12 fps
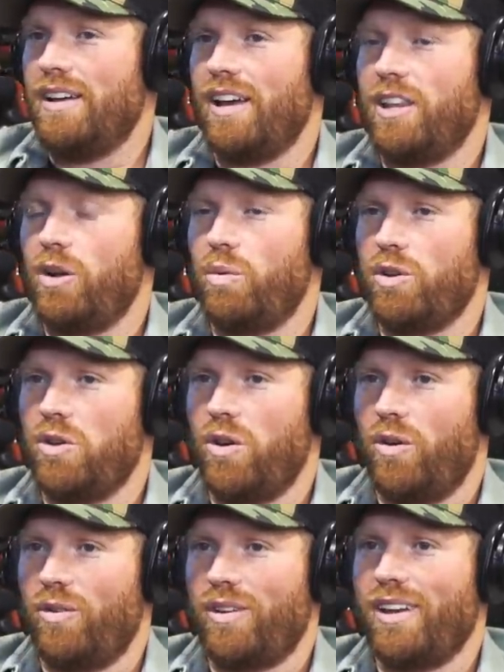And then we
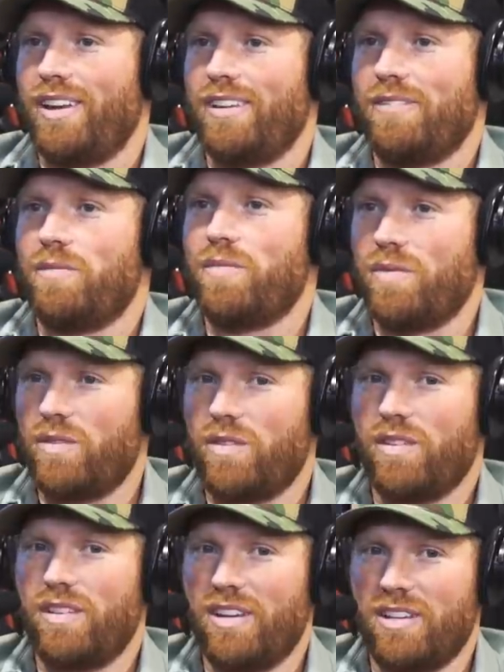know, okay,
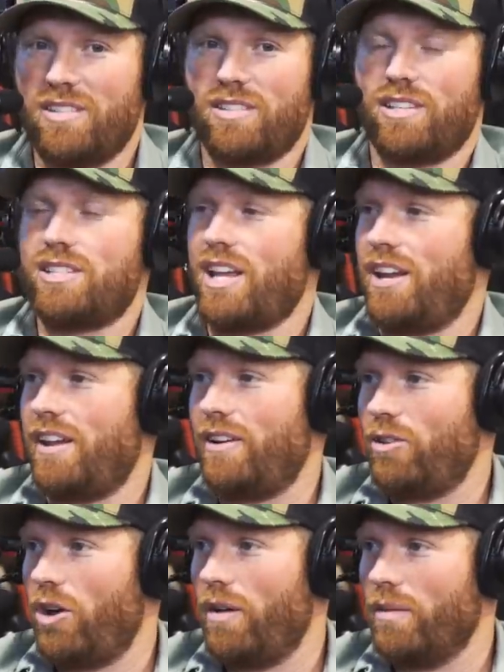this is a
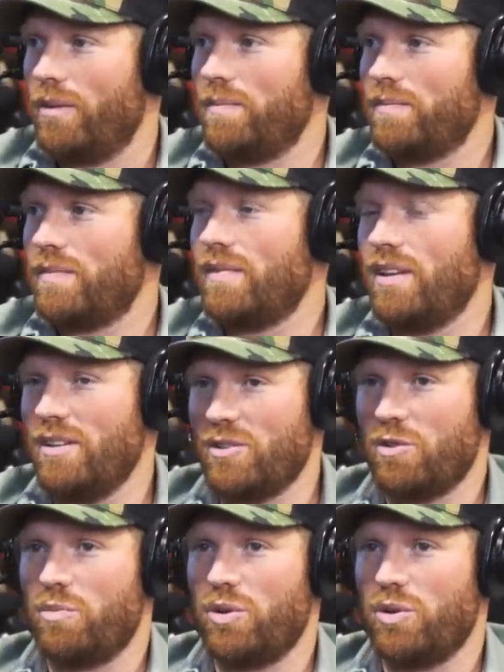standout llama. Is it a